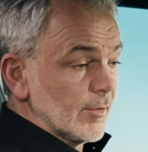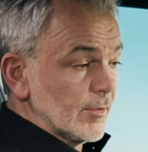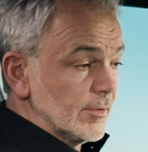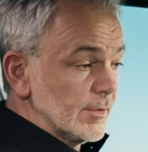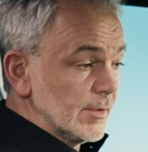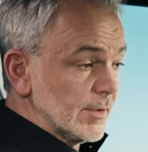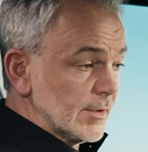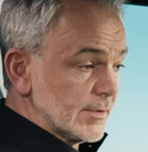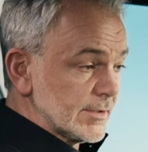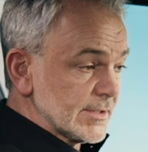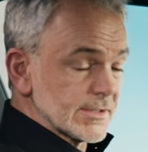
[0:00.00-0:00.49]

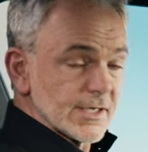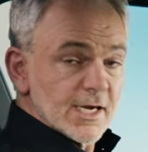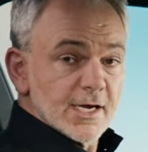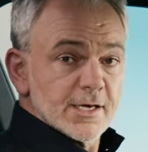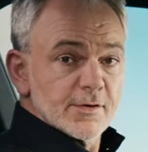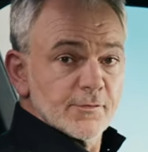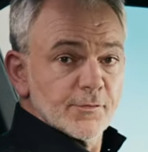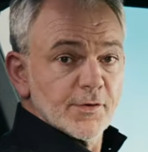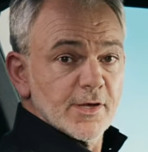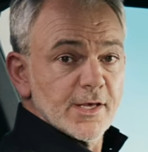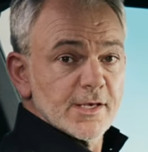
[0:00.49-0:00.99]
The
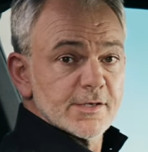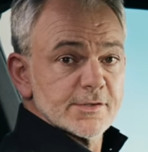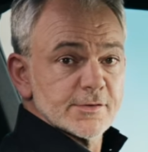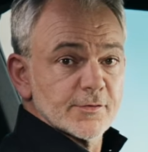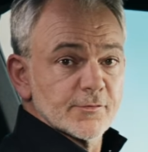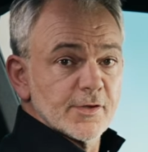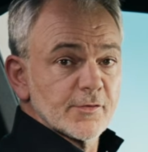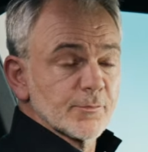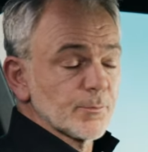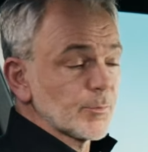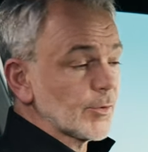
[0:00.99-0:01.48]
design phase
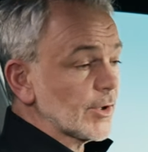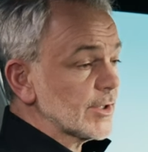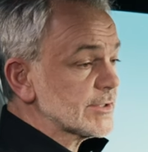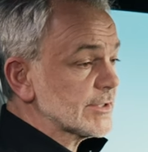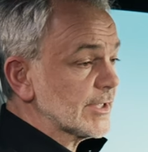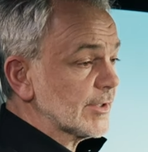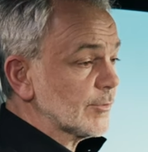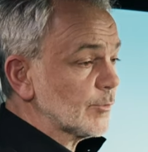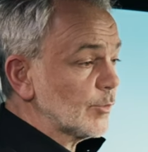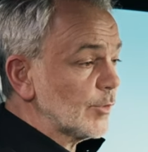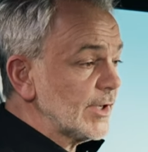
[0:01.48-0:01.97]
of this
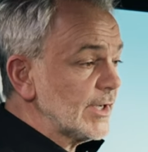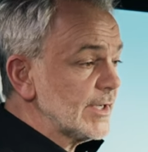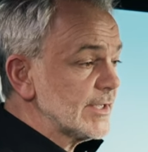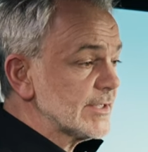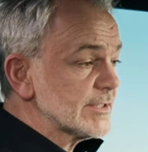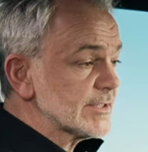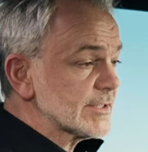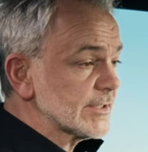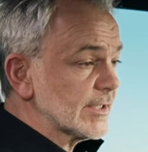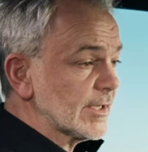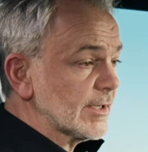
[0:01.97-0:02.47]
project really
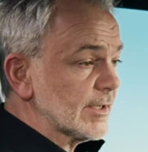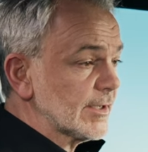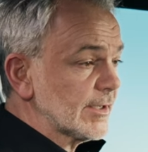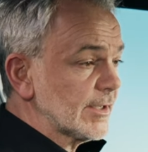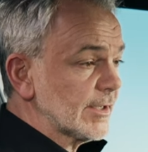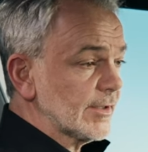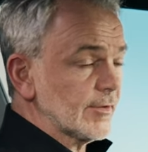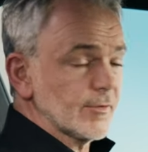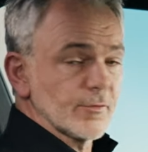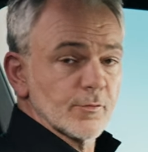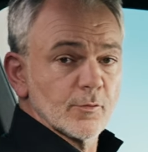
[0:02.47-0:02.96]

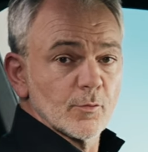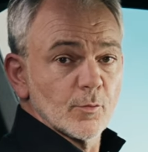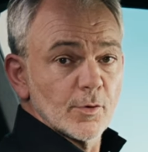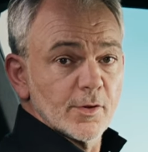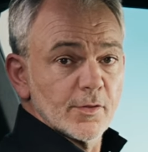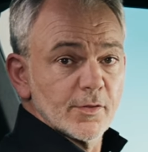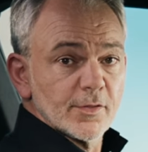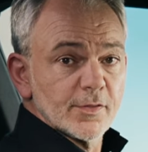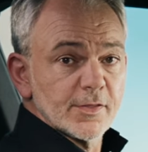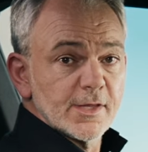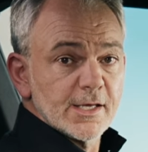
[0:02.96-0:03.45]
started
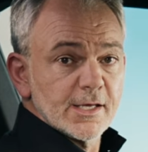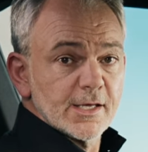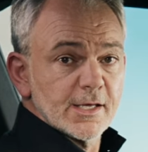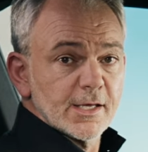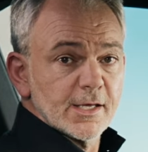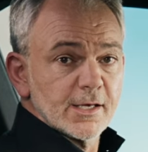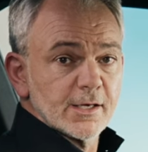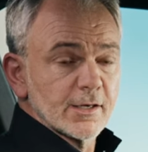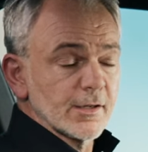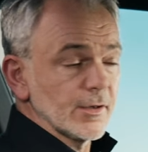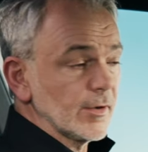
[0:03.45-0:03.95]
with
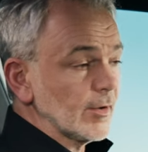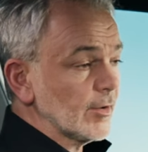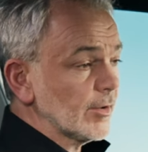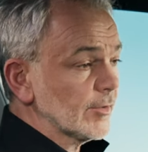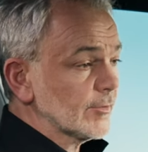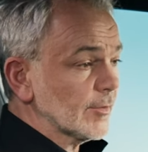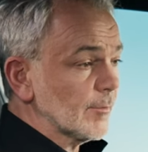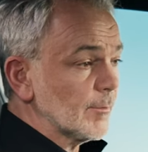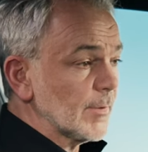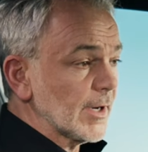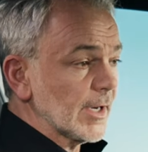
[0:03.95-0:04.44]
thinking a
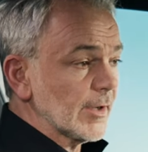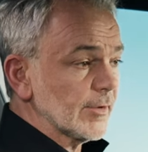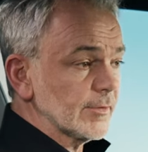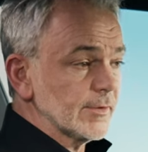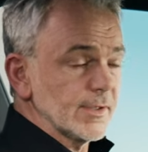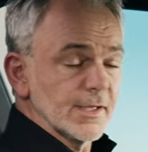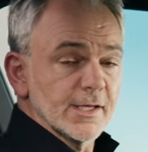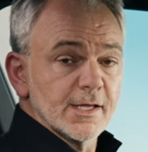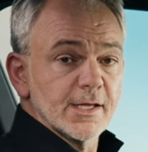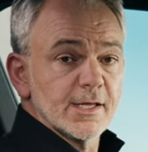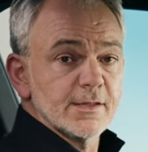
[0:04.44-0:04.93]
lot about
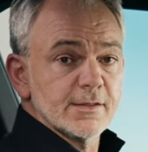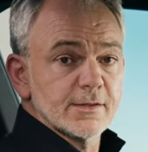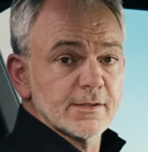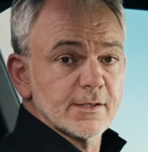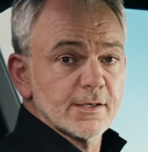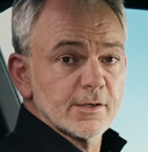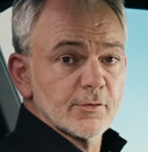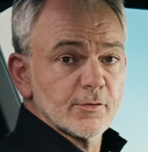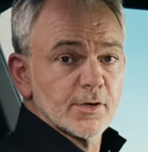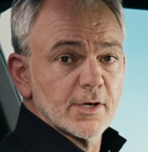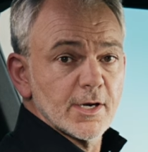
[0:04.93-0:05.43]
the
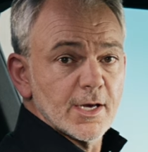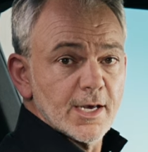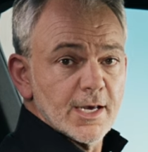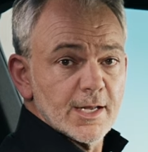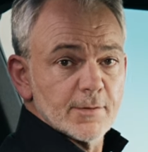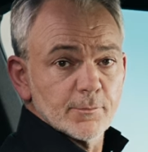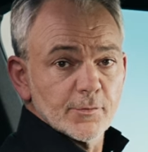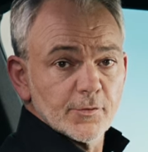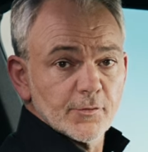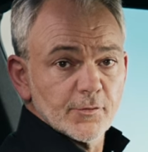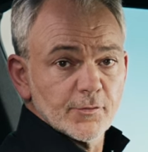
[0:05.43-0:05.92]
interior
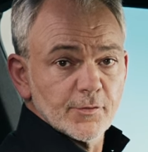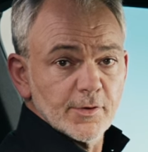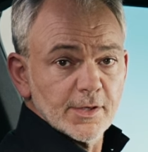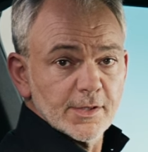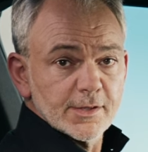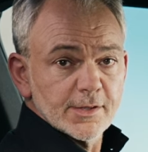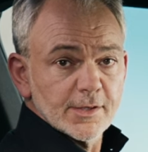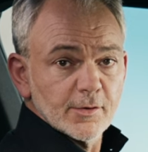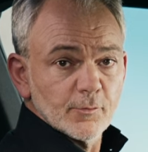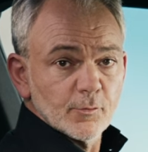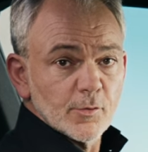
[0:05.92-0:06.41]

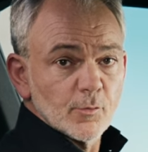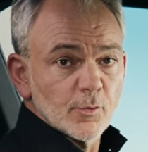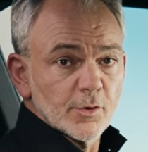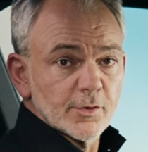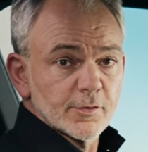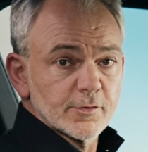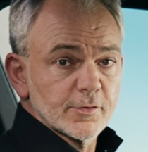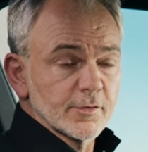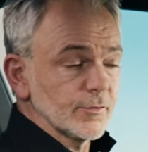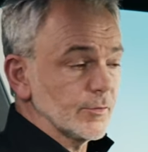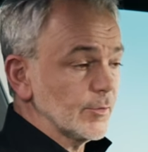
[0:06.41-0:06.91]
atmosphere that we
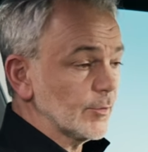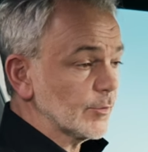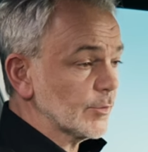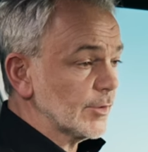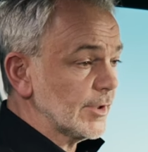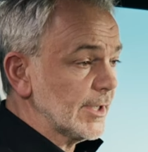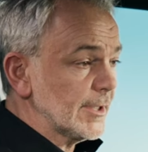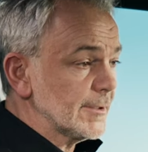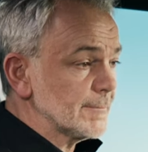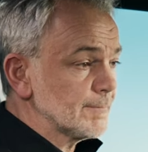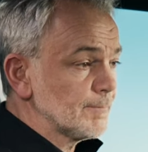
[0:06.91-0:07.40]
wanted to
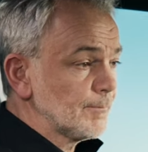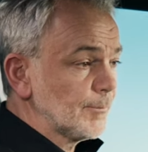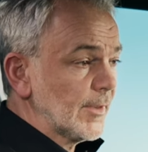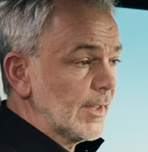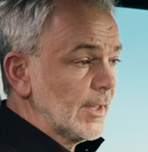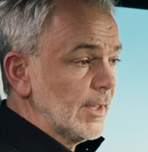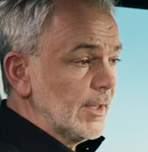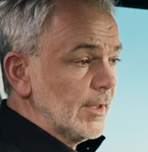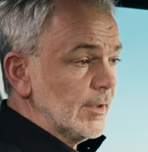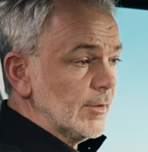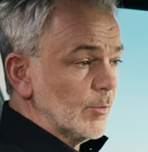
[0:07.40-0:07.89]
create.
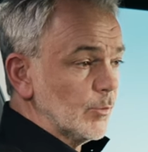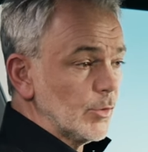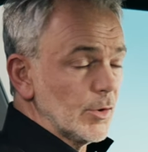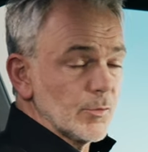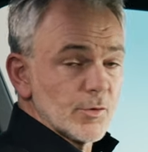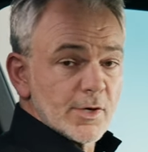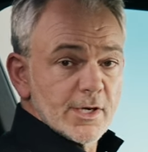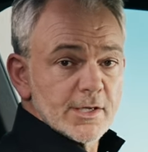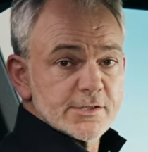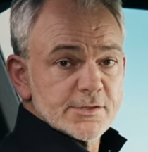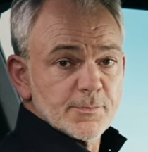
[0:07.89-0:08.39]
We
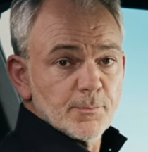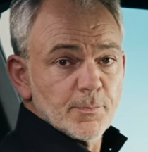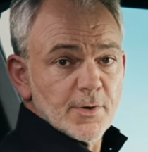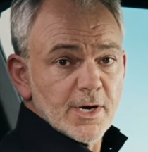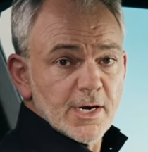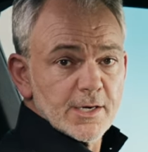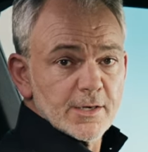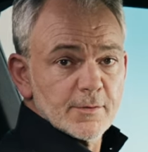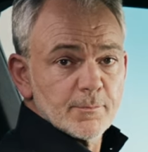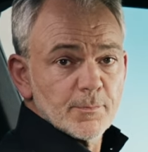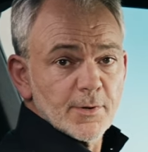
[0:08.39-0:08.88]
were
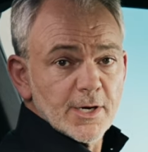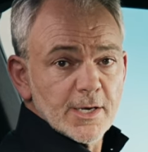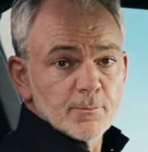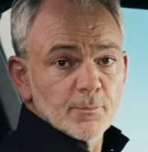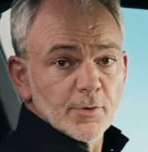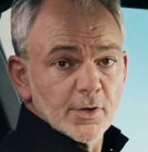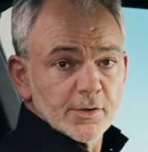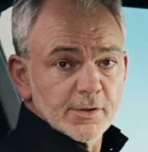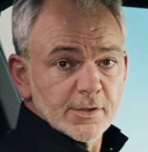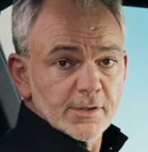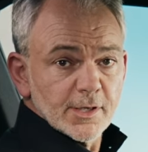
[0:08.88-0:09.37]
inspired by
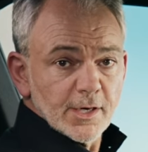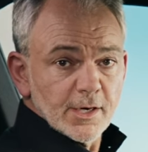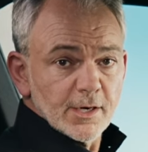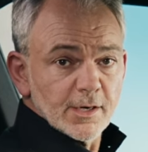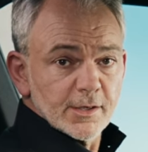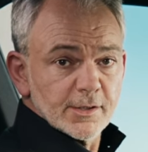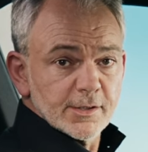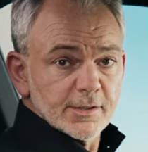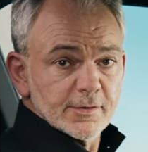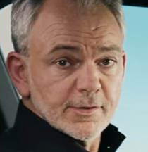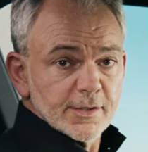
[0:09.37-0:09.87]
modern
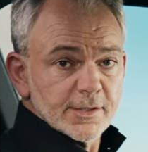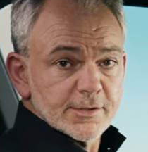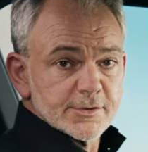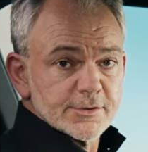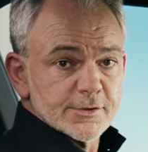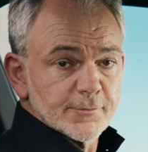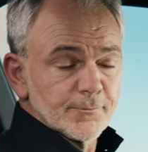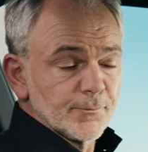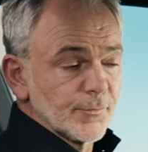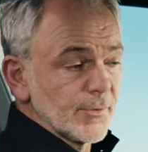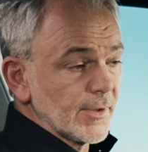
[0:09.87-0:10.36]

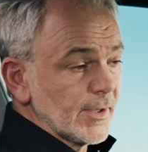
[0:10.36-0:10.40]
architecture.